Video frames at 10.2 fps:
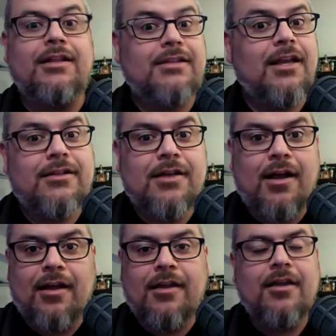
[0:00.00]

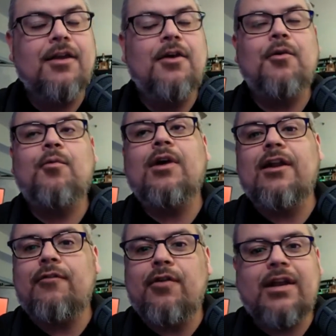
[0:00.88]
TikTok,
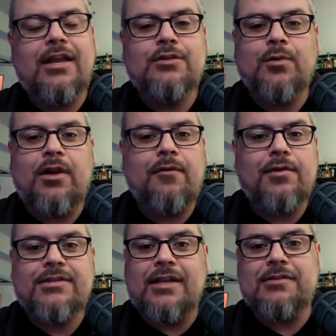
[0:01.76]
whatever it is, whatever
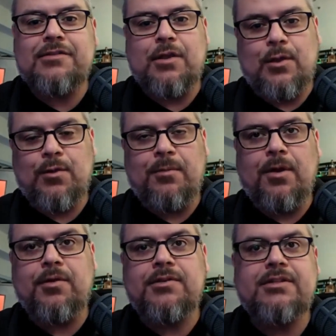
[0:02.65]
sings to you the most,